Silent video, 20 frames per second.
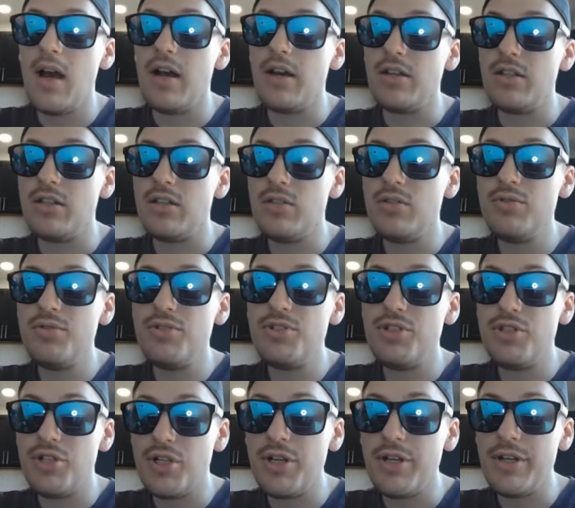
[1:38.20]
you
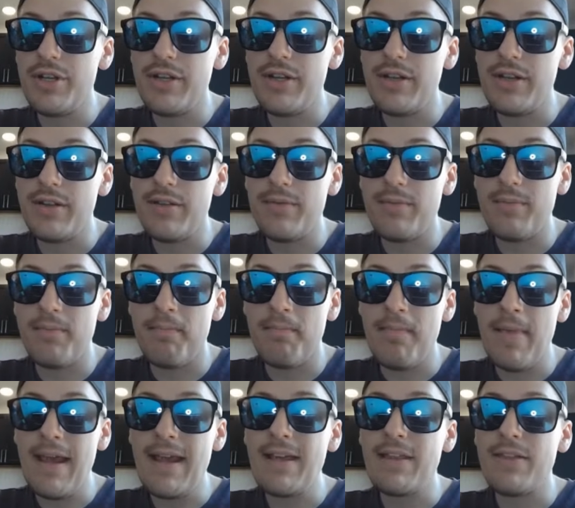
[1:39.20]
should
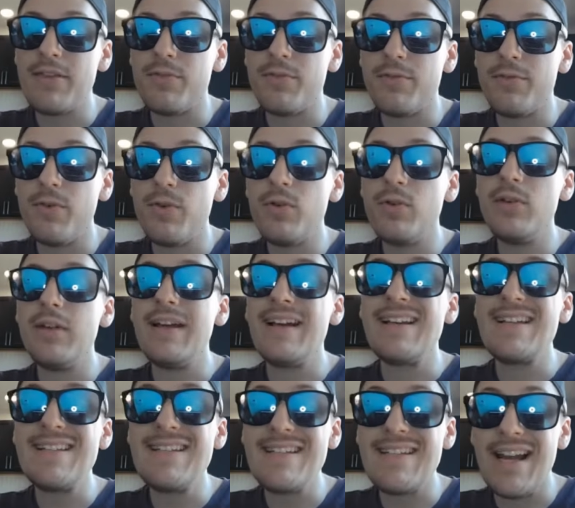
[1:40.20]
make the full
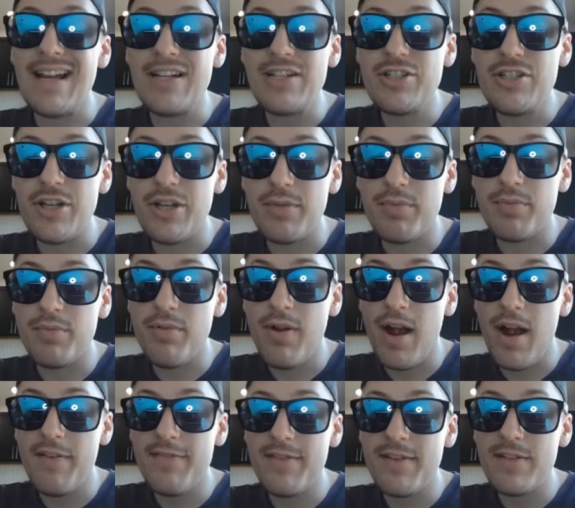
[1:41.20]
extension
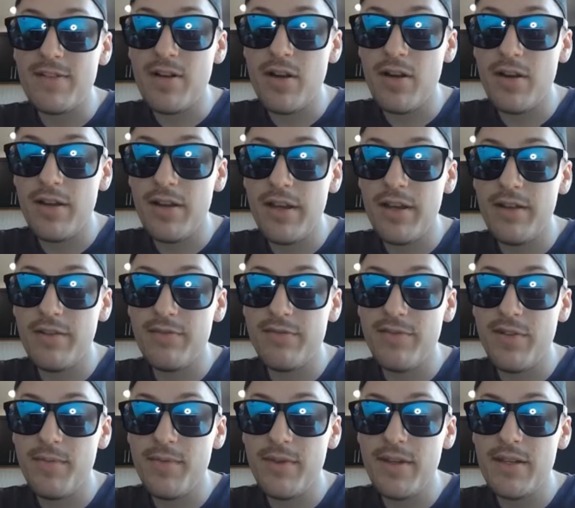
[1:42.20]
profit target
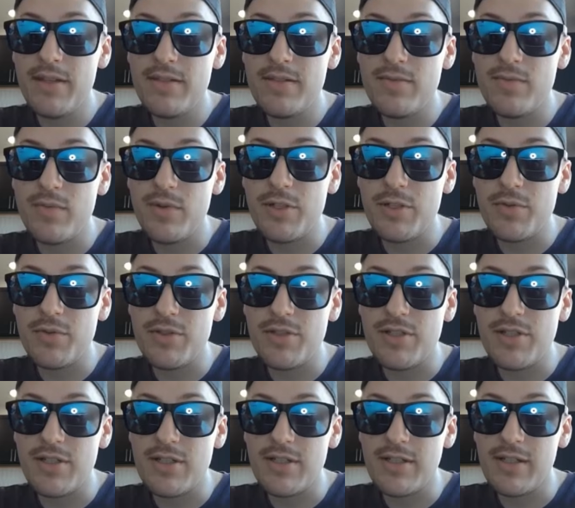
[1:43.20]
from this, which was
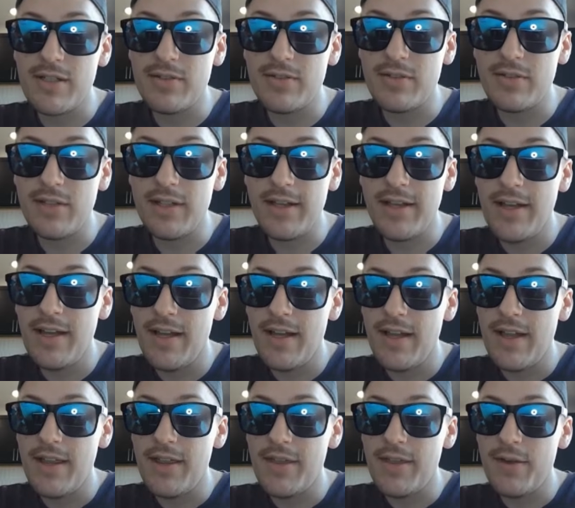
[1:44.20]
just literally
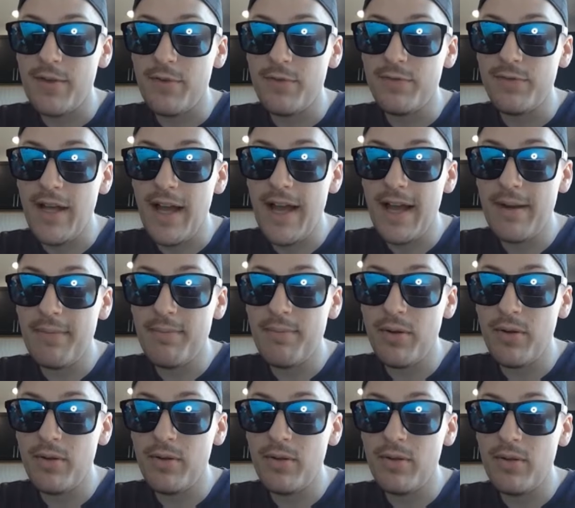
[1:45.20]
the
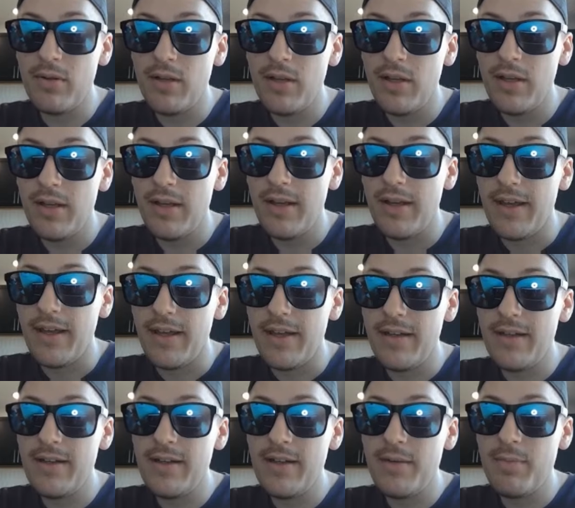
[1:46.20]
flagpole
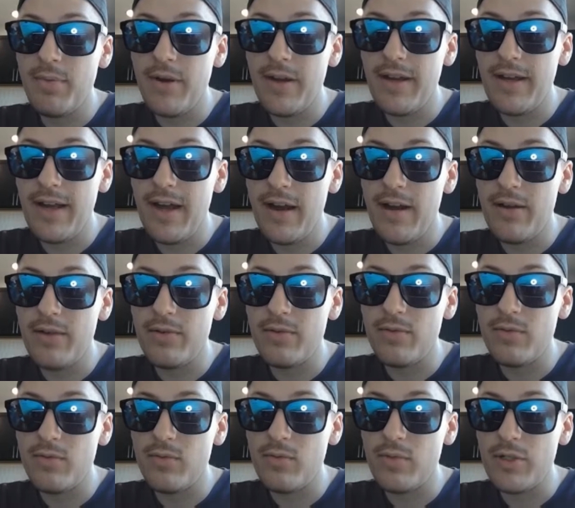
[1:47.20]
into the
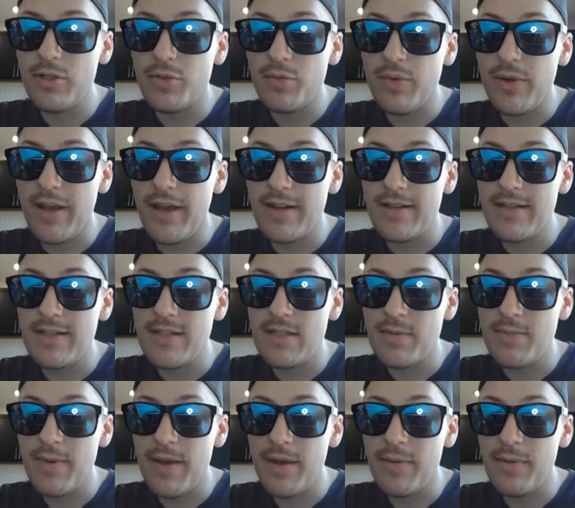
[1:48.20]
breakout, which we
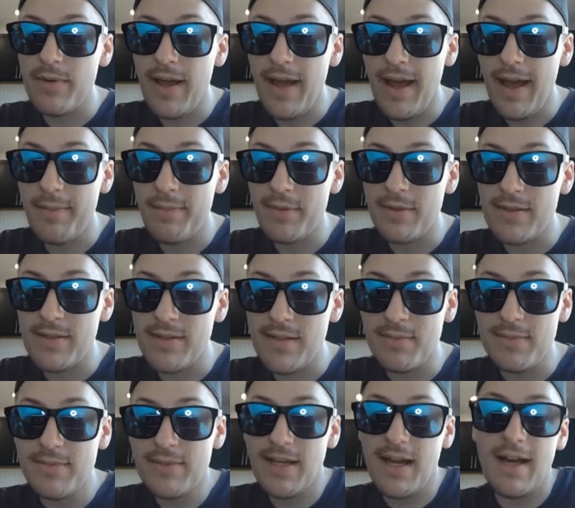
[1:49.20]
anticipate would happen
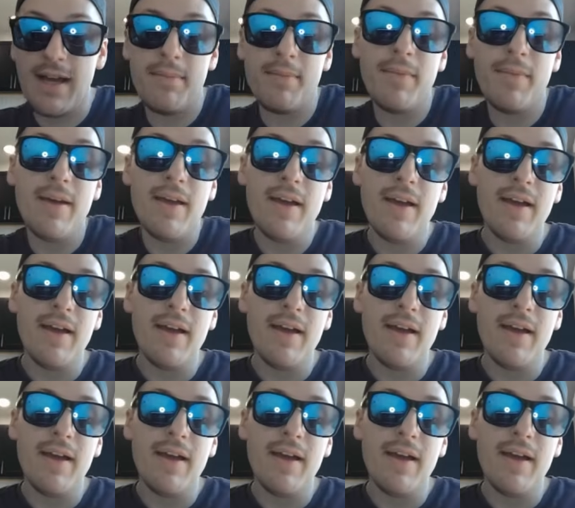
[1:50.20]
sometime